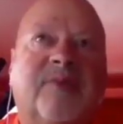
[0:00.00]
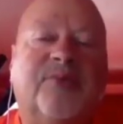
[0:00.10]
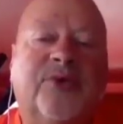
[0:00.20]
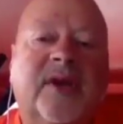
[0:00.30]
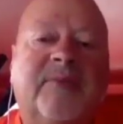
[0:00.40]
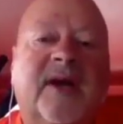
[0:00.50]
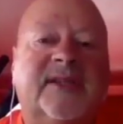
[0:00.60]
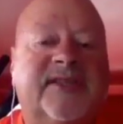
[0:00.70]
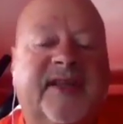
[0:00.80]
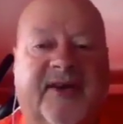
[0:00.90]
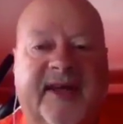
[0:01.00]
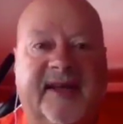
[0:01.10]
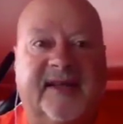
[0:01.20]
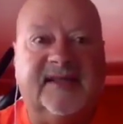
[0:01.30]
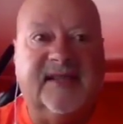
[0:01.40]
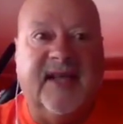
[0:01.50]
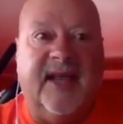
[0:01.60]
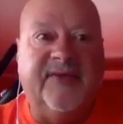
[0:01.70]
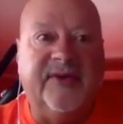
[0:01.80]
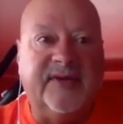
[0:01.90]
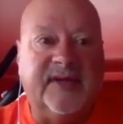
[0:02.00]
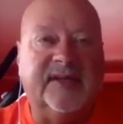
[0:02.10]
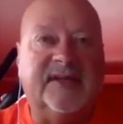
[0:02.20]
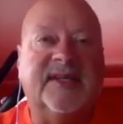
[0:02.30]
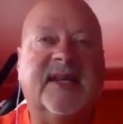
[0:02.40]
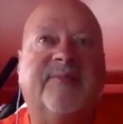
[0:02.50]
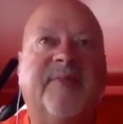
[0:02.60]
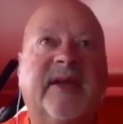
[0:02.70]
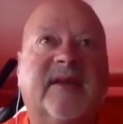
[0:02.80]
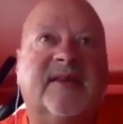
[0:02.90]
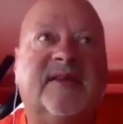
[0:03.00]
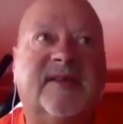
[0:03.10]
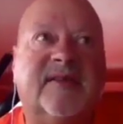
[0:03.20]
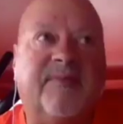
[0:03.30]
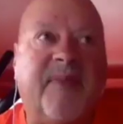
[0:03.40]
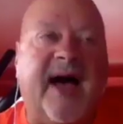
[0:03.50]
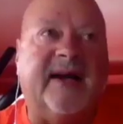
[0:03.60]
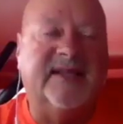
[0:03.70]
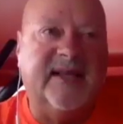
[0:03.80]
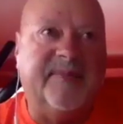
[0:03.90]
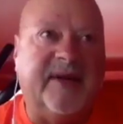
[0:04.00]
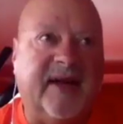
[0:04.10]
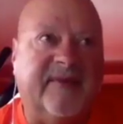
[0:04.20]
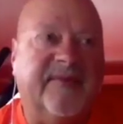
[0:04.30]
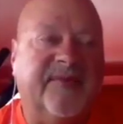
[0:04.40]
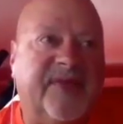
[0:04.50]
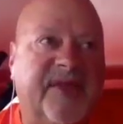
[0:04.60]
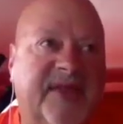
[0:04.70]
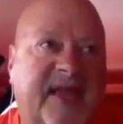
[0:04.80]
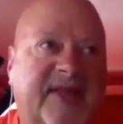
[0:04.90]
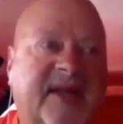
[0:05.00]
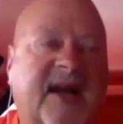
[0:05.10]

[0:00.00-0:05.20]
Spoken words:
pretty much there is, if you dig back deep enough, that the